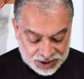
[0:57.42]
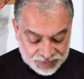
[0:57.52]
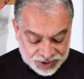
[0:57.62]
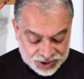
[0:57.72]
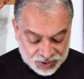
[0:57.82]

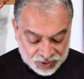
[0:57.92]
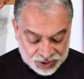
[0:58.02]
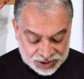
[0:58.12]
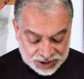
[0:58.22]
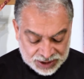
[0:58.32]

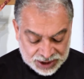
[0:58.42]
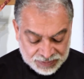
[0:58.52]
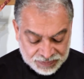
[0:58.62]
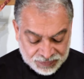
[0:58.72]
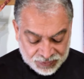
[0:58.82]
Rejoice and leap
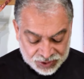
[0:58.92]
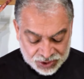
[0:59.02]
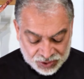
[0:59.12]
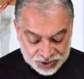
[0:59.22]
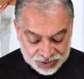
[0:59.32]
for
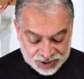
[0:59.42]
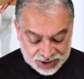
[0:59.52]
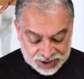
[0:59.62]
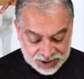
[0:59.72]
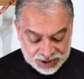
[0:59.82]
joy on
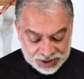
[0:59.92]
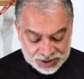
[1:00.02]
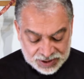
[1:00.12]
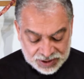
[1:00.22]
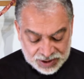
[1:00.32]
that day.
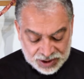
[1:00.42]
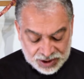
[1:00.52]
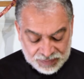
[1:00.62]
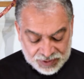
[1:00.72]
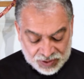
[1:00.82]

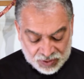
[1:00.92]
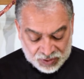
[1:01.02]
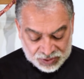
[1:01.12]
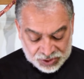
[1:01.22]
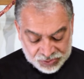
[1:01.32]

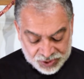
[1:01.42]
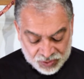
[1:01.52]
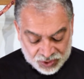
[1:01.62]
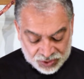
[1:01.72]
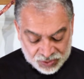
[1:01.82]
Behold, your
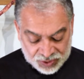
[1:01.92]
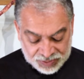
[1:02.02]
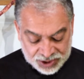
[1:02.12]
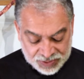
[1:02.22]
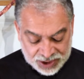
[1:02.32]
reward will
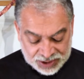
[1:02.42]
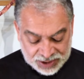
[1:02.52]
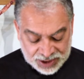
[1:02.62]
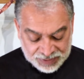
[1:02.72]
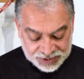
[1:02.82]
be great
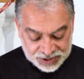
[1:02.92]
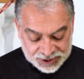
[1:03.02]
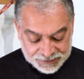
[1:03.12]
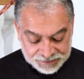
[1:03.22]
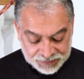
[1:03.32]
in heaven
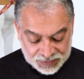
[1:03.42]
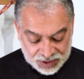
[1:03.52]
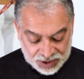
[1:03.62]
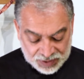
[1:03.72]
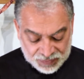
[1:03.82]

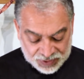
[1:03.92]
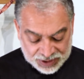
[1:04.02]
for